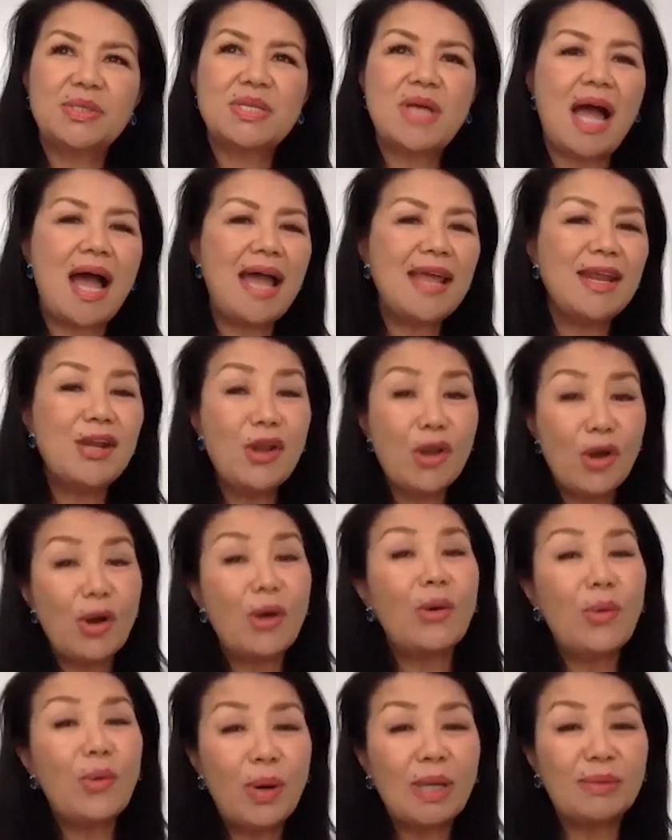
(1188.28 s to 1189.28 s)
I
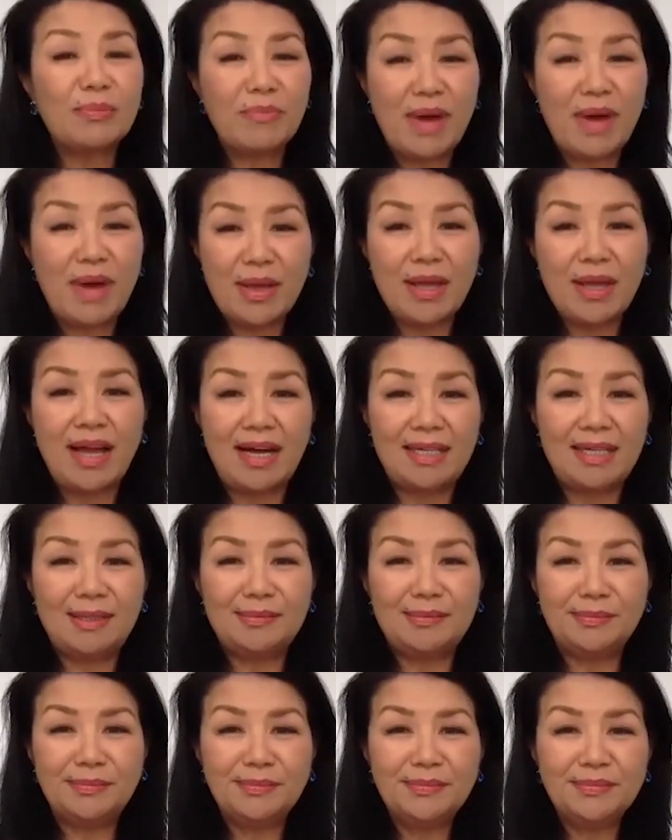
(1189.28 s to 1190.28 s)
know what my
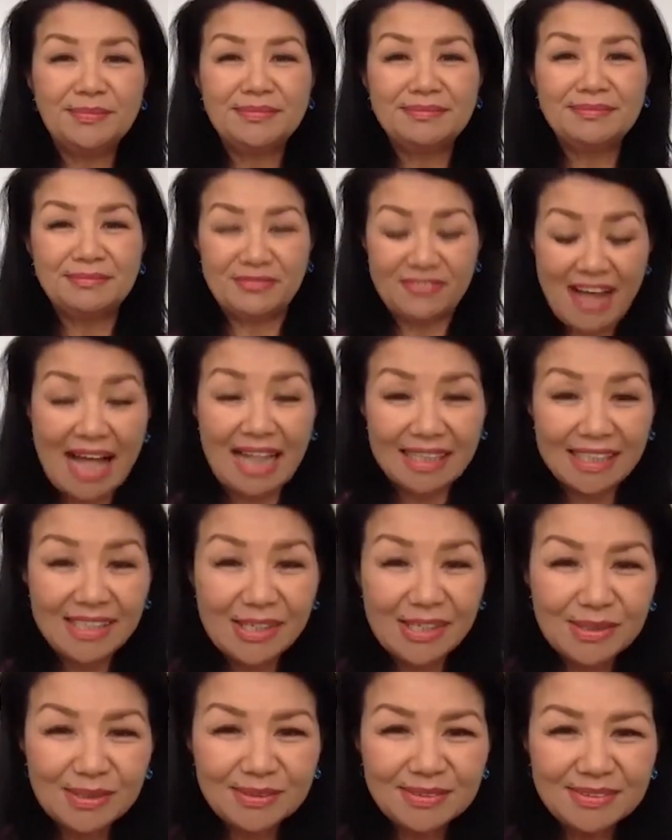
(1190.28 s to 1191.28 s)
um,
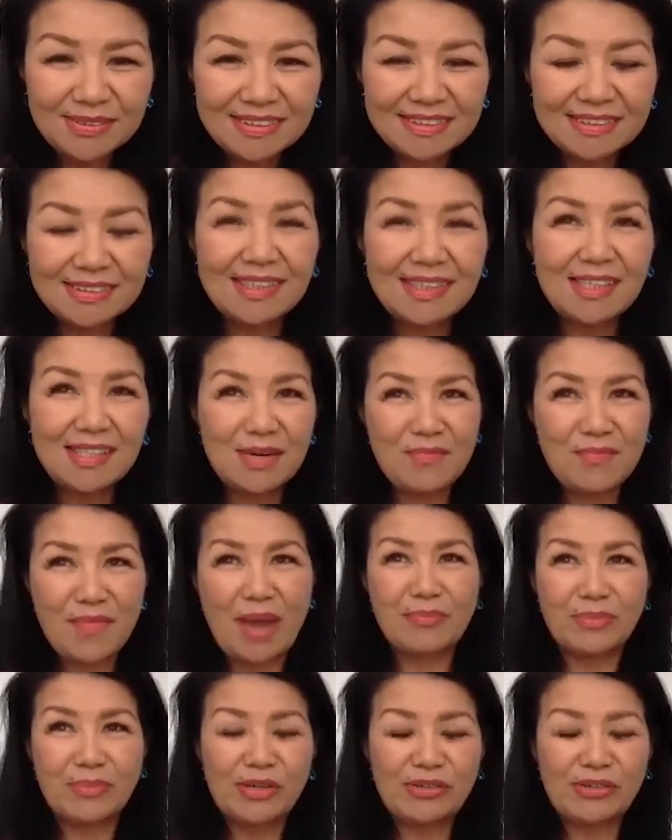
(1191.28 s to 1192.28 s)
value in my
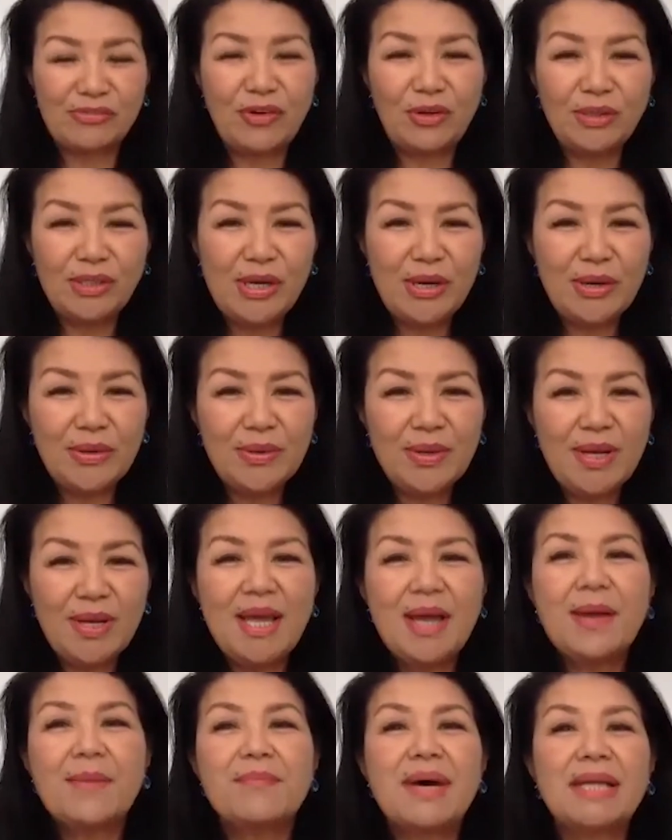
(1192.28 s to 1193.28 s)
portfolio. Yeah.
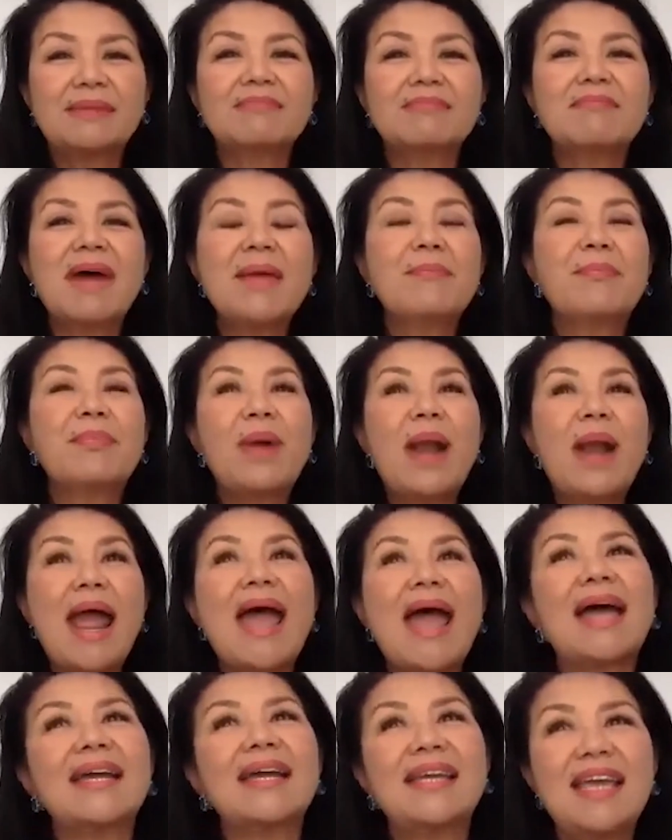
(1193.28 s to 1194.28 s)
But my
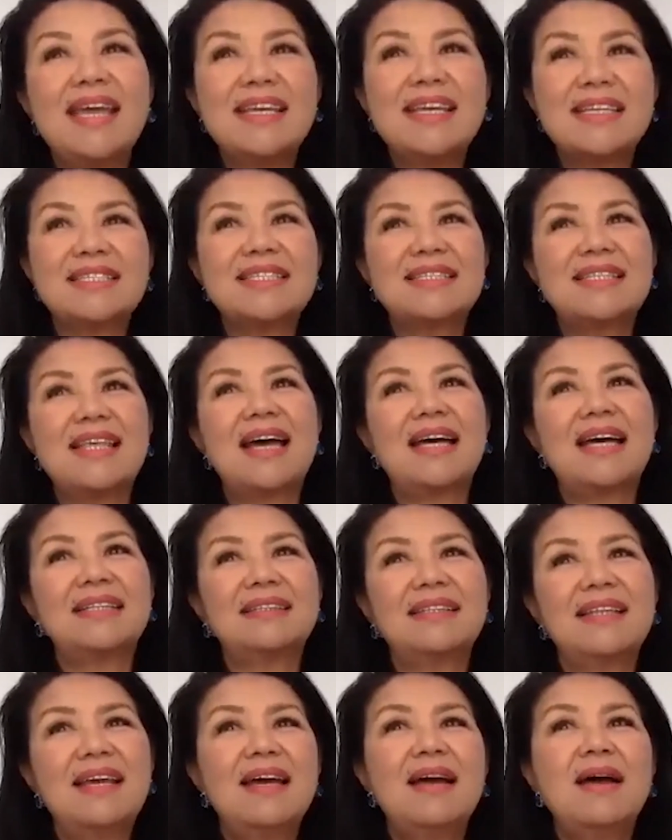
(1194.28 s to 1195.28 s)
brag is that
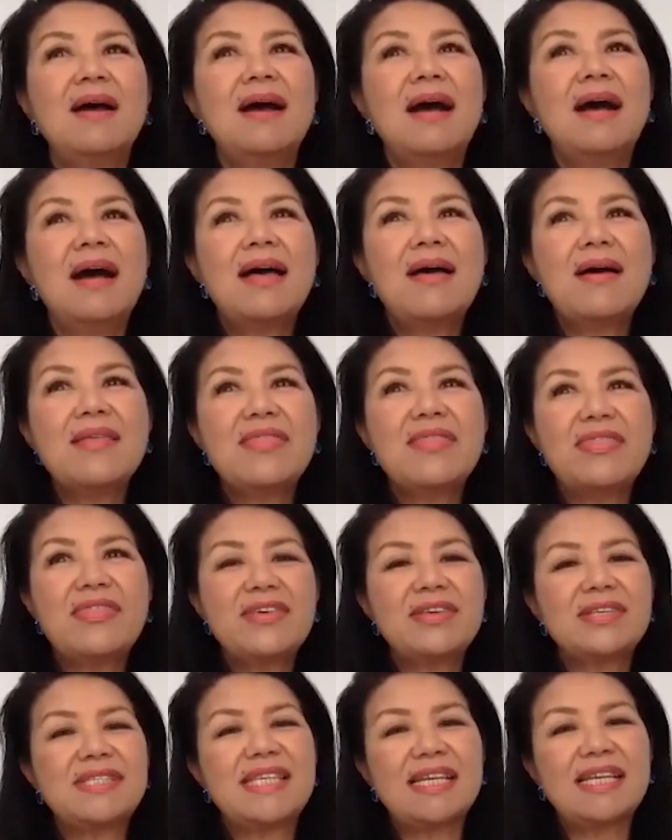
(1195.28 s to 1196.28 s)

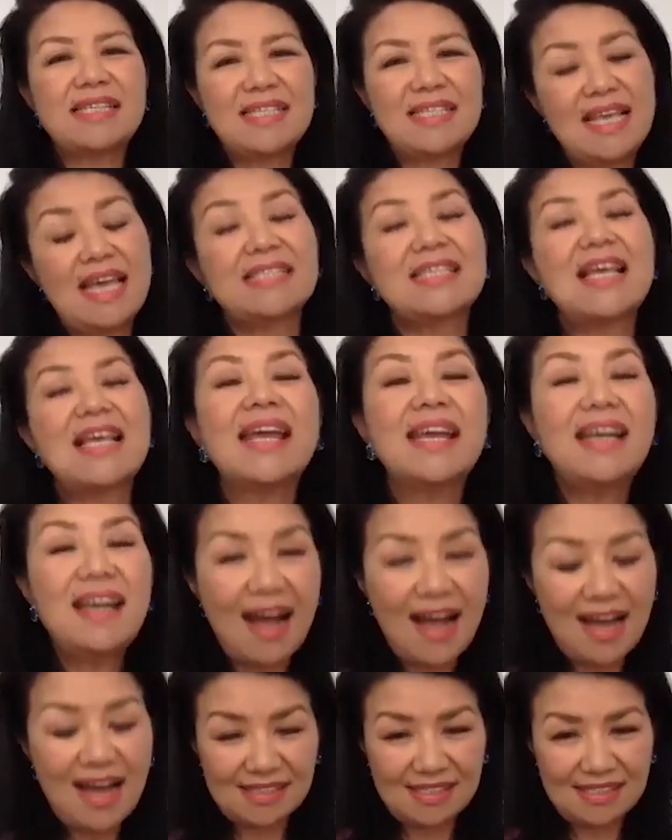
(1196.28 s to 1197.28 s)
the success I
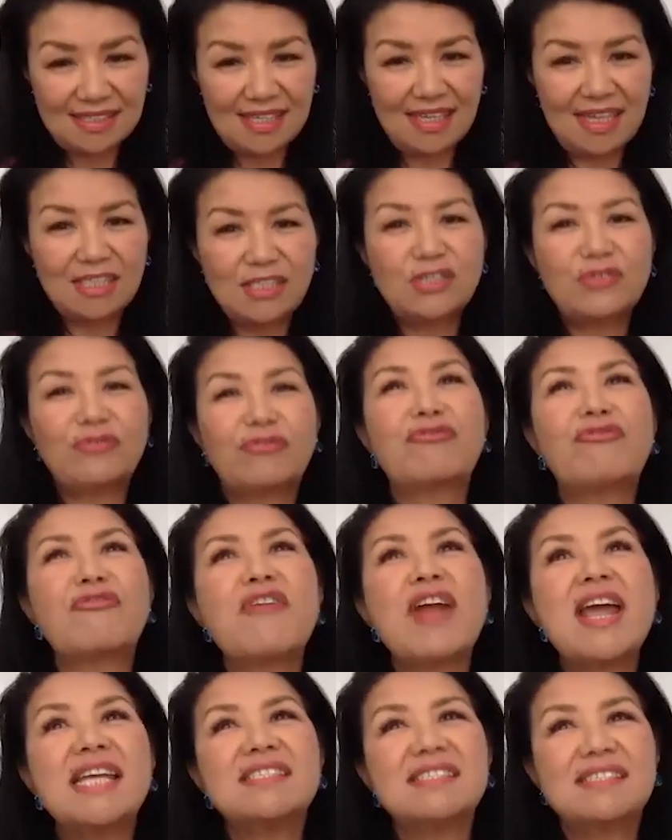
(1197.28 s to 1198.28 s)
got and the
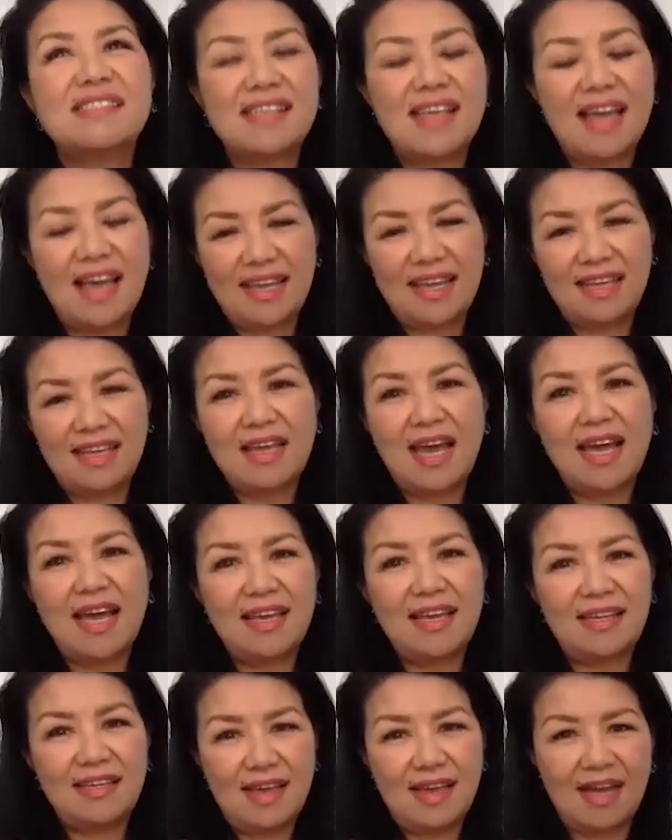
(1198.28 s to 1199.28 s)
friends I,
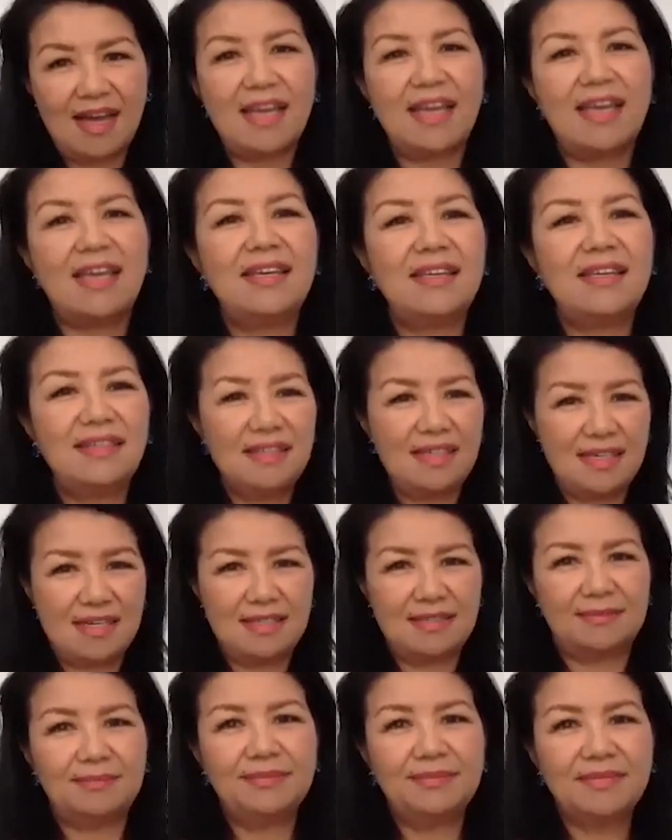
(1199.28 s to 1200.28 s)
I, I
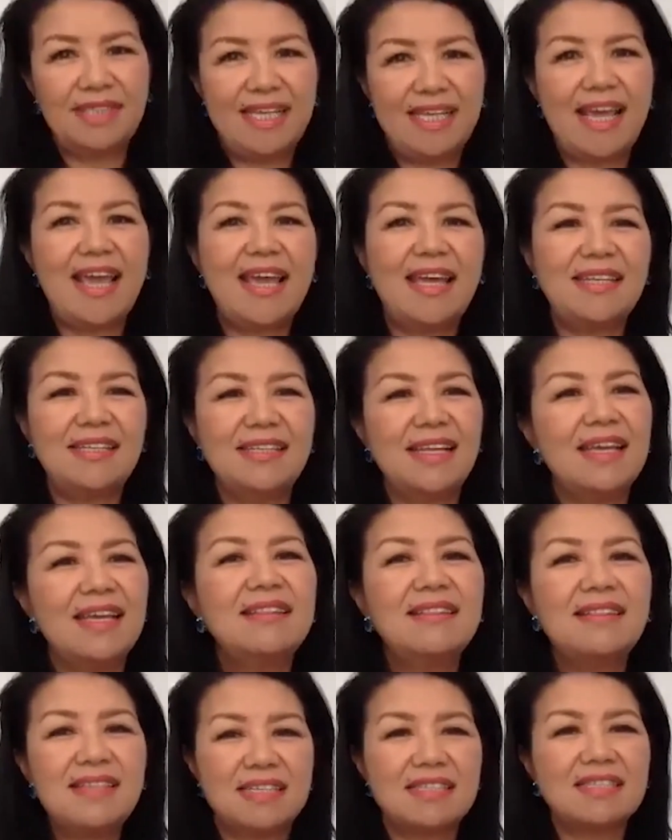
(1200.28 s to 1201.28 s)
um, gained
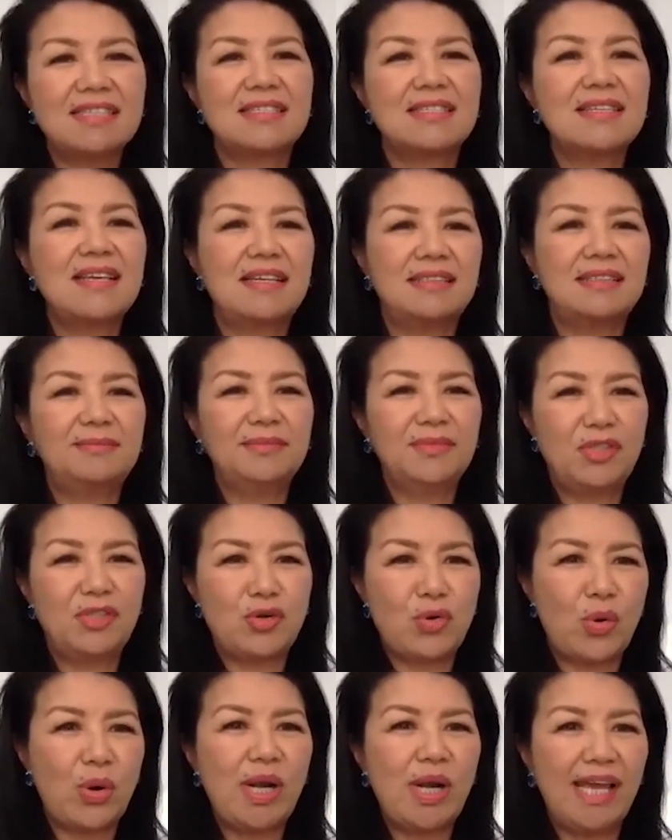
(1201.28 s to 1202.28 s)
in this um,
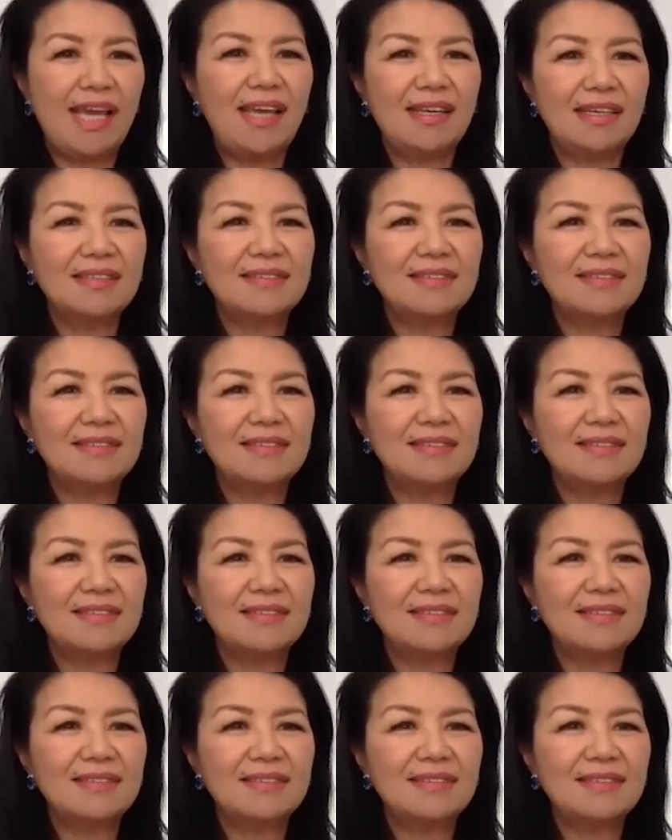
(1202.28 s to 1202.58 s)
journey.